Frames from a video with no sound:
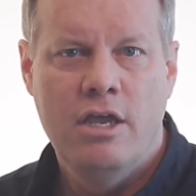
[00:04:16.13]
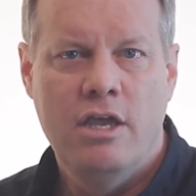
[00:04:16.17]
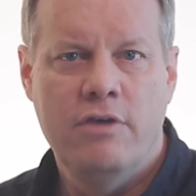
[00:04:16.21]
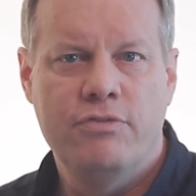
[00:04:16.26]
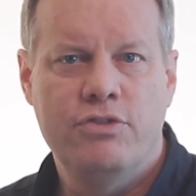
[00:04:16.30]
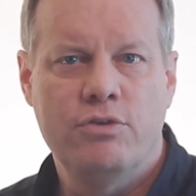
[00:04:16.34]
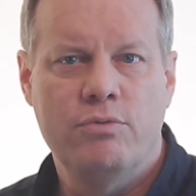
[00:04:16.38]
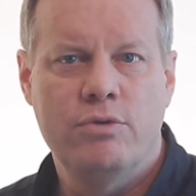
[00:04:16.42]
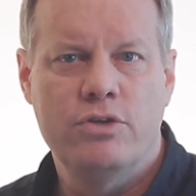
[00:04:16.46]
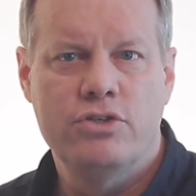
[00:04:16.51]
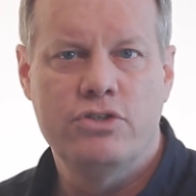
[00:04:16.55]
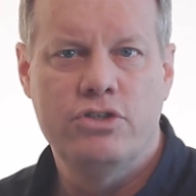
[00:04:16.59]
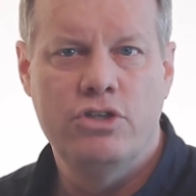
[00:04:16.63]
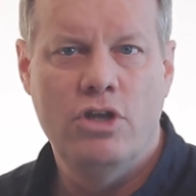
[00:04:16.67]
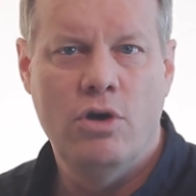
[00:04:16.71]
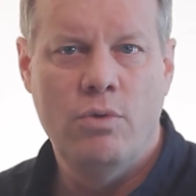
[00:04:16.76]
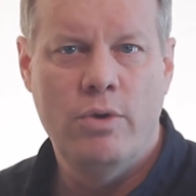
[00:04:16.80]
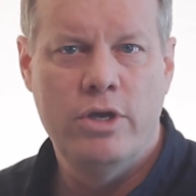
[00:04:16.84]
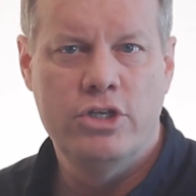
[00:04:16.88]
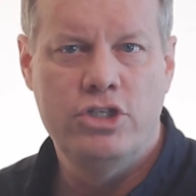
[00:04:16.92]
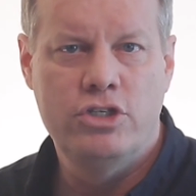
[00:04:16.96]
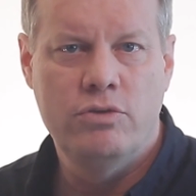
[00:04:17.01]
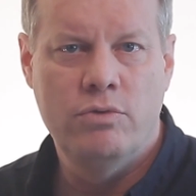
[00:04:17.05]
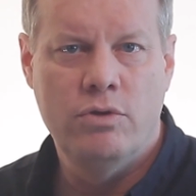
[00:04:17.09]
If there is
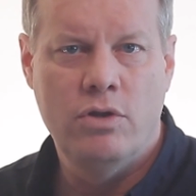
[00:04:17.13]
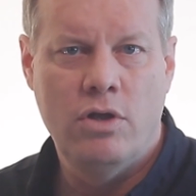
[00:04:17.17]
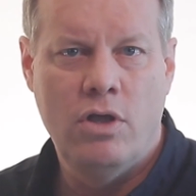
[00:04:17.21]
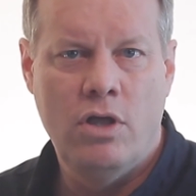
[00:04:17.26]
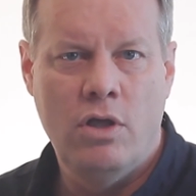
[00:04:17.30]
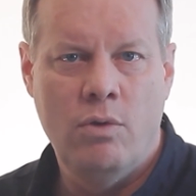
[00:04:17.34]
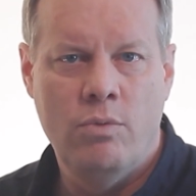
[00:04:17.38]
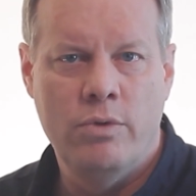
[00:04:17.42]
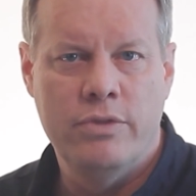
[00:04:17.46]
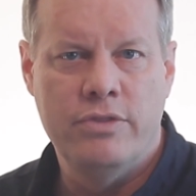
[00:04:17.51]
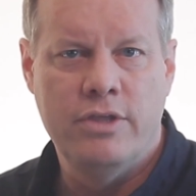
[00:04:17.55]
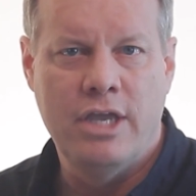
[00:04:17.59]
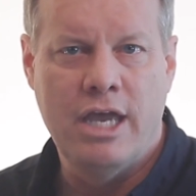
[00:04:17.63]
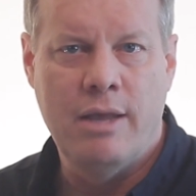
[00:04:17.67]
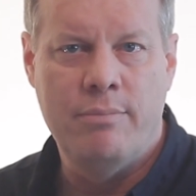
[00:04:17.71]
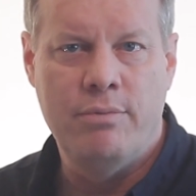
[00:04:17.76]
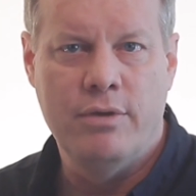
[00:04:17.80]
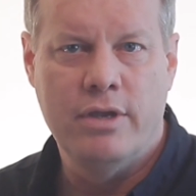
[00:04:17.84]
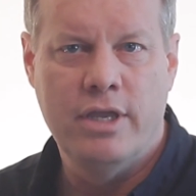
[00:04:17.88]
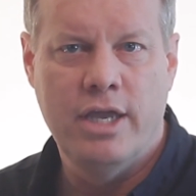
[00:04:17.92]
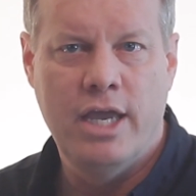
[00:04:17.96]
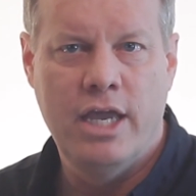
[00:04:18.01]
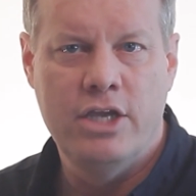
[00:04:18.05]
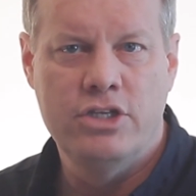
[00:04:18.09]
no issue at all with the
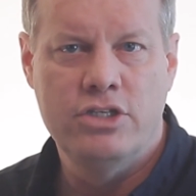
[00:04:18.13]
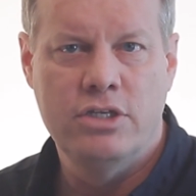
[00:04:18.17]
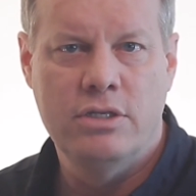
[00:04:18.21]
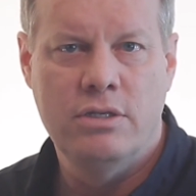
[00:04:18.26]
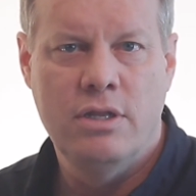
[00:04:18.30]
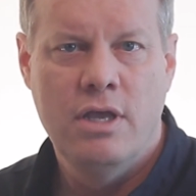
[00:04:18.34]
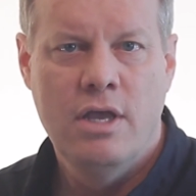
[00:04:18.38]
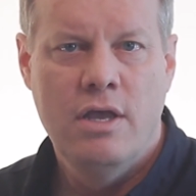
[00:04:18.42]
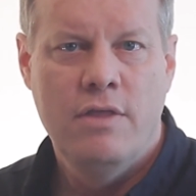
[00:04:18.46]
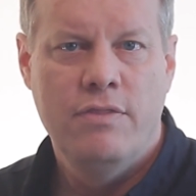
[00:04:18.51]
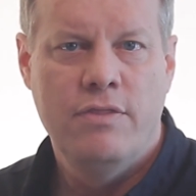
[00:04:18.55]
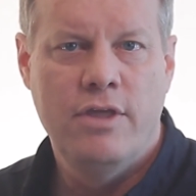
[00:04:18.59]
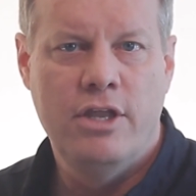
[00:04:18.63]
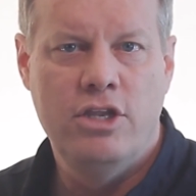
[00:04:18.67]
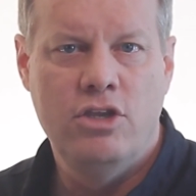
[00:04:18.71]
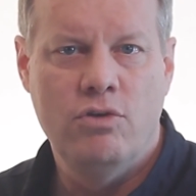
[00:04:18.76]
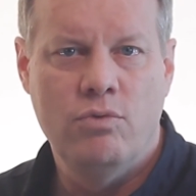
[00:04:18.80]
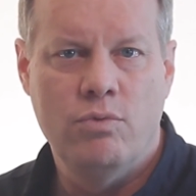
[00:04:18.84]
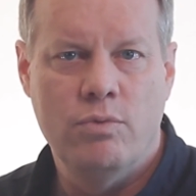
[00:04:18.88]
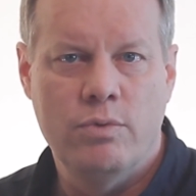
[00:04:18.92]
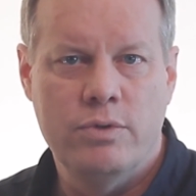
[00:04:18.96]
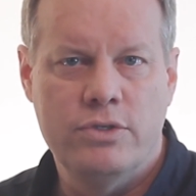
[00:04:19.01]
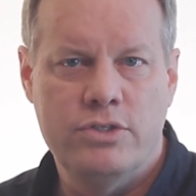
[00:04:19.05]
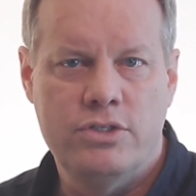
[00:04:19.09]
application, then
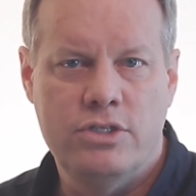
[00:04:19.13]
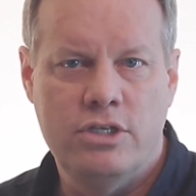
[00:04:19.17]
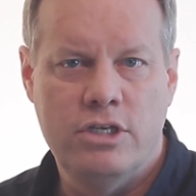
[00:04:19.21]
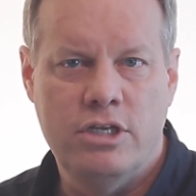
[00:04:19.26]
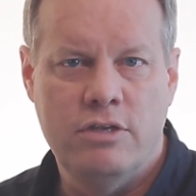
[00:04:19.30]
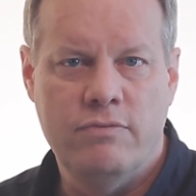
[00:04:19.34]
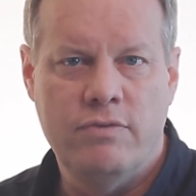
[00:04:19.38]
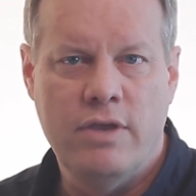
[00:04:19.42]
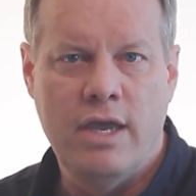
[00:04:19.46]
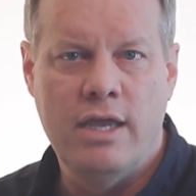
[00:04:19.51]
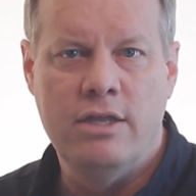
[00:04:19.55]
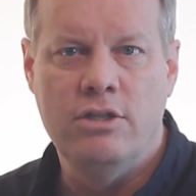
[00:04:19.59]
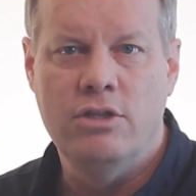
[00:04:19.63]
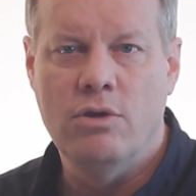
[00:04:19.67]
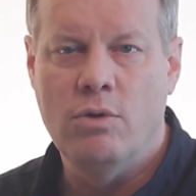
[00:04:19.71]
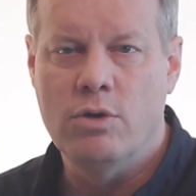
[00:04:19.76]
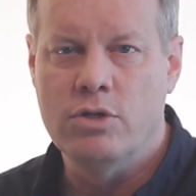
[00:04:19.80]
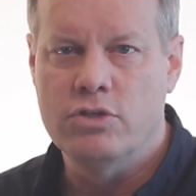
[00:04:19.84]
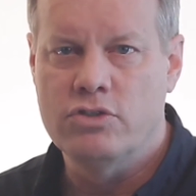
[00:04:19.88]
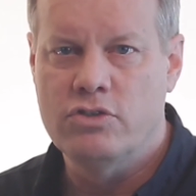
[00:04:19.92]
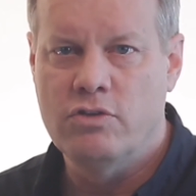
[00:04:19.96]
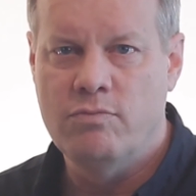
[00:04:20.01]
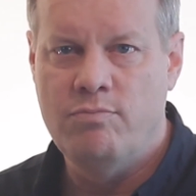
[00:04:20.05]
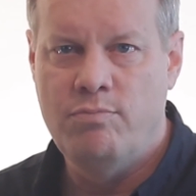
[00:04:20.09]
you'll receive a
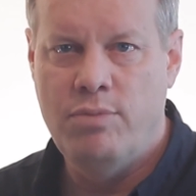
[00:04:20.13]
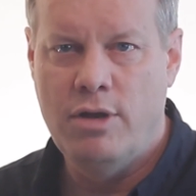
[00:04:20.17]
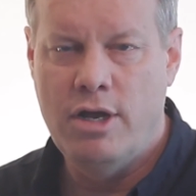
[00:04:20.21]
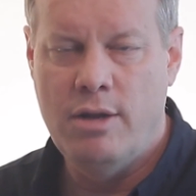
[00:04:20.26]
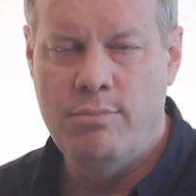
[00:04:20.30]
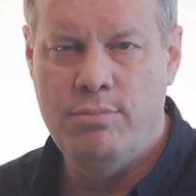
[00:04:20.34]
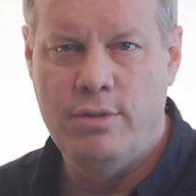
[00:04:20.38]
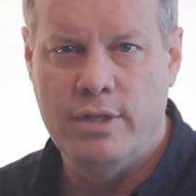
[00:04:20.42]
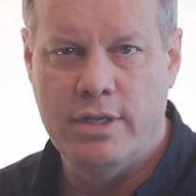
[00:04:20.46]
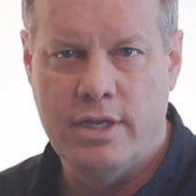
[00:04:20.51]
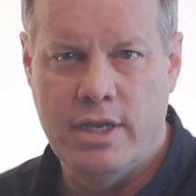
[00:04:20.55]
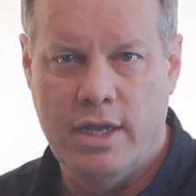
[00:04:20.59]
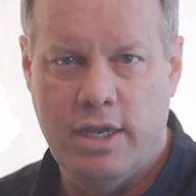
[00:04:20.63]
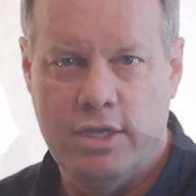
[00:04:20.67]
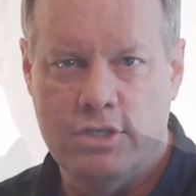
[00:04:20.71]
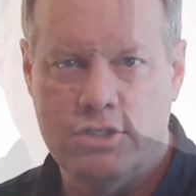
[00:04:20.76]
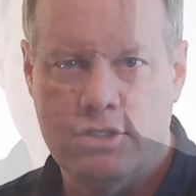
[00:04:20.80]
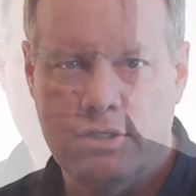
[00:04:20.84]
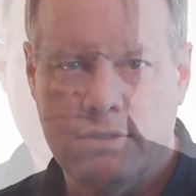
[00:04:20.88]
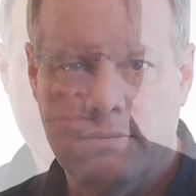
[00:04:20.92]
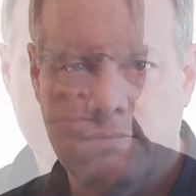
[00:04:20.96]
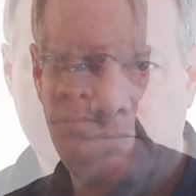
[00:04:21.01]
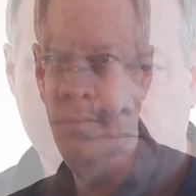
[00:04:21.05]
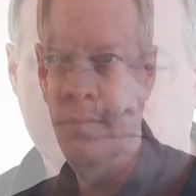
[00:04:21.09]
notice of
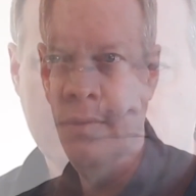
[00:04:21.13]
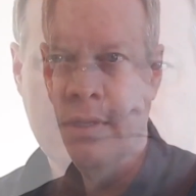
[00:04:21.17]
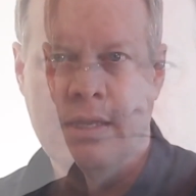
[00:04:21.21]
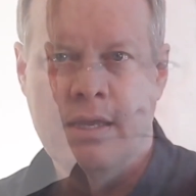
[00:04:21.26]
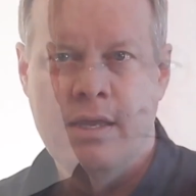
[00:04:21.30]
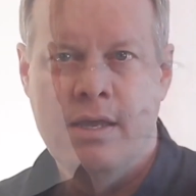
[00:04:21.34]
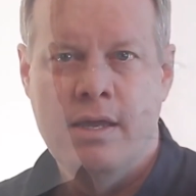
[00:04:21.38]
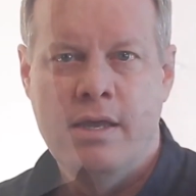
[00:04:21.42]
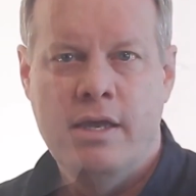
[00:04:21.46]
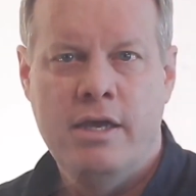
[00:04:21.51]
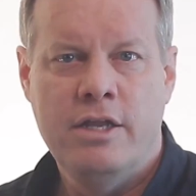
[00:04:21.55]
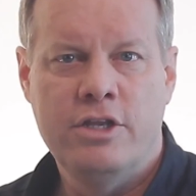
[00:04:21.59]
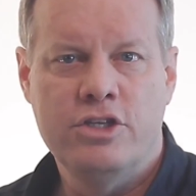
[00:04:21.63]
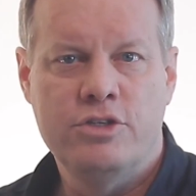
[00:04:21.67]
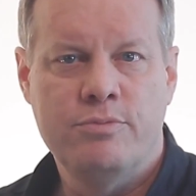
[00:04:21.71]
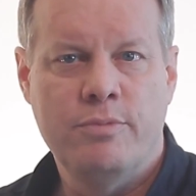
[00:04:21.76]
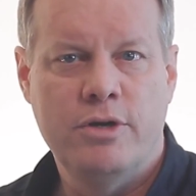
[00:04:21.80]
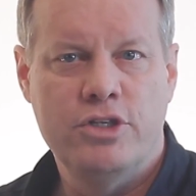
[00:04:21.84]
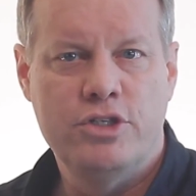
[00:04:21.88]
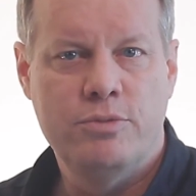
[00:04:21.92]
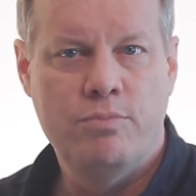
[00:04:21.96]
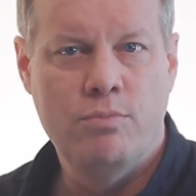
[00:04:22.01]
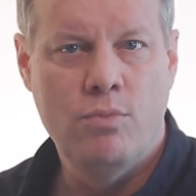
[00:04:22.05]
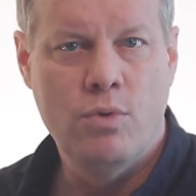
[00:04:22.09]
publication. It is
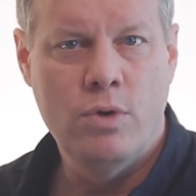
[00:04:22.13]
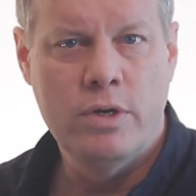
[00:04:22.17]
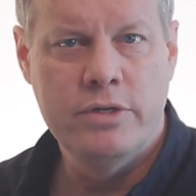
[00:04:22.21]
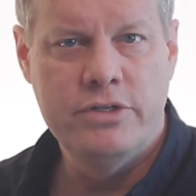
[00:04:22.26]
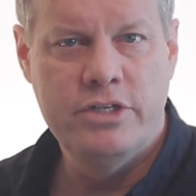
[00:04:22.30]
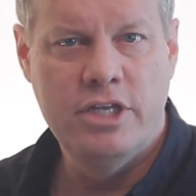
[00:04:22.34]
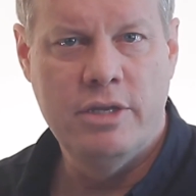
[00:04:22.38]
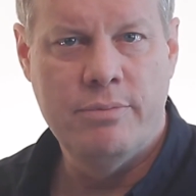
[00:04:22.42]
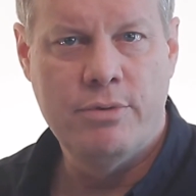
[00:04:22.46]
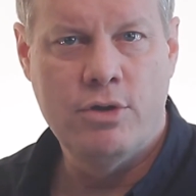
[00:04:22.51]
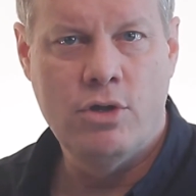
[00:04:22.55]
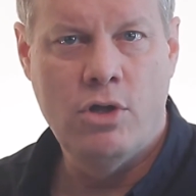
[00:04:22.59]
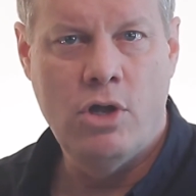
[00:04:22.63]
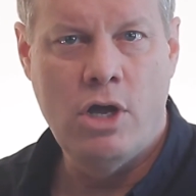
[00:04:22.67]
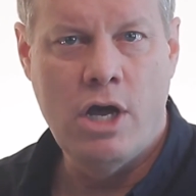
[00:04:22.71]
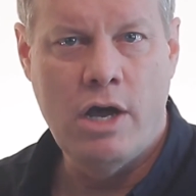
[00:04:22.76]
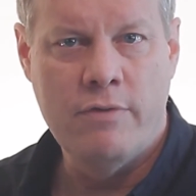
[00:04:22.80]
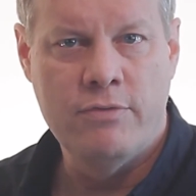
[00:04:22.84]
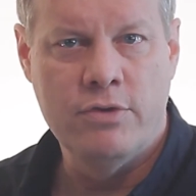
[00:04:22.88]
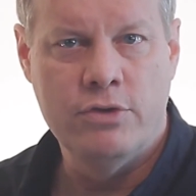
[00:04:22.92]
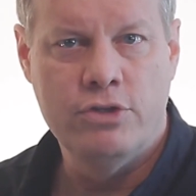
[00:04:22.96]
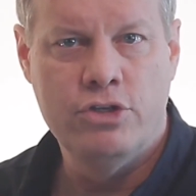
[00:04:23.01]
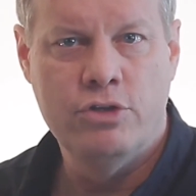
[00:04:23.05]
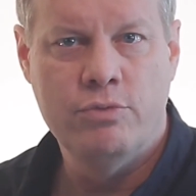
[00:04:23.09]
much more typical,
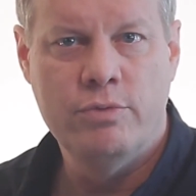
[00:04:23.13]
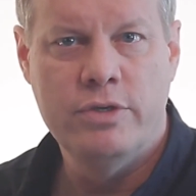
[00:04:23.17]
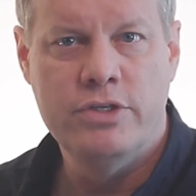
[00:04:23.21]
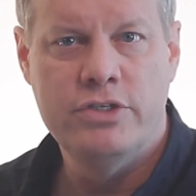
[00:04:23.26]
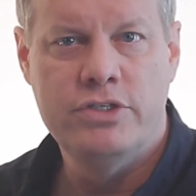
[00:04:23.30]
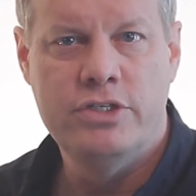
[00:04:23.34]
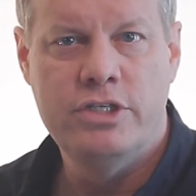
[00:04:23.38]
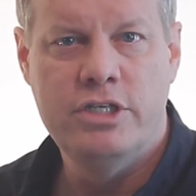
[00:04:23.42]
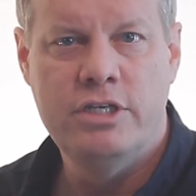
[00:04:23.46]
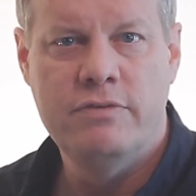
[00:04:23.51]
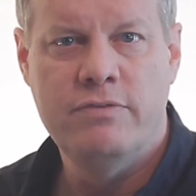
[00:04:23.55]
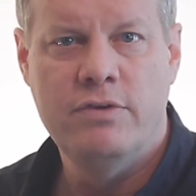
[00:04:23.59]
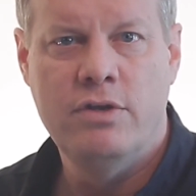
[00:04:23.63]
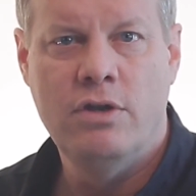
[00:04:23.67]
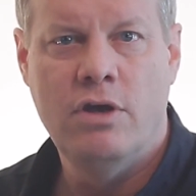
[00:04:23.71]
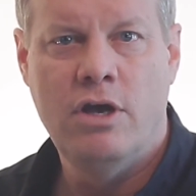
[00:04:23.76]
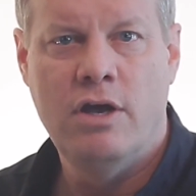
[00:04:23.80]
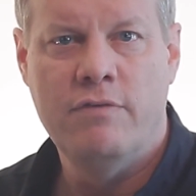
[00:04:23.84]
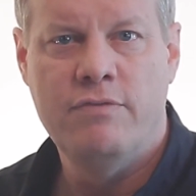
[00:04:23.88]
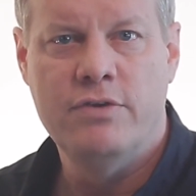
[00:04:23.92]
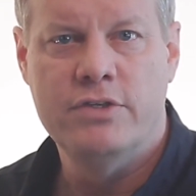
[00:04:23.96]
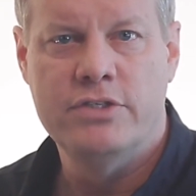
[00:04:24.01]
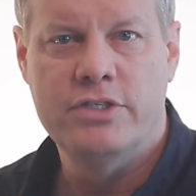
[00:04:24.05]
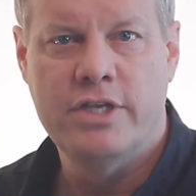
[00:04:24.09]
however, to receive an
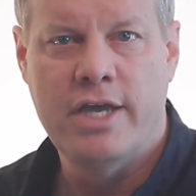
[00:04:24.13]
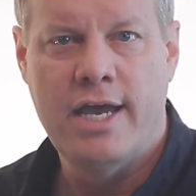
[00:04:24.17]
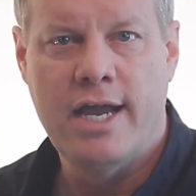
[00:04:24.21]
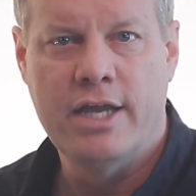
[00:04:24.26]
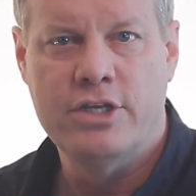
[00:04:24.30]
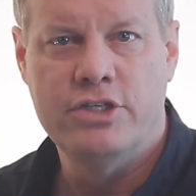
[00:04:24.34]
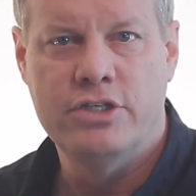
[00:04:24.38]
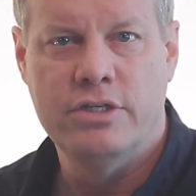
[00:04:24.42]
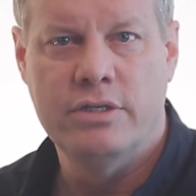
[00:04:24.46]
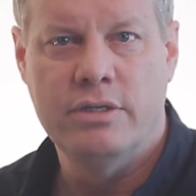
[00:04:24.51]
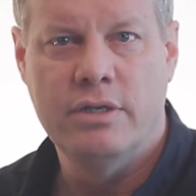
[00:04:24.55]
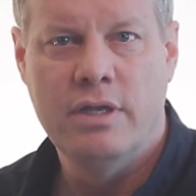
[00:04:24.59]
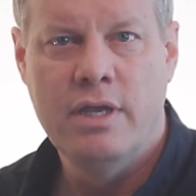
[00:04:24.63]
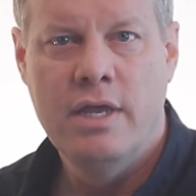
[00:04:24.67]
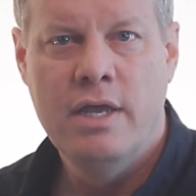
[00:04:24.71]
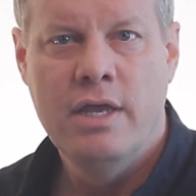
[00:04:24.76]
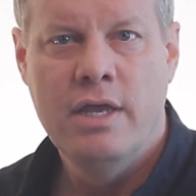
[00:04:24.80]
office action.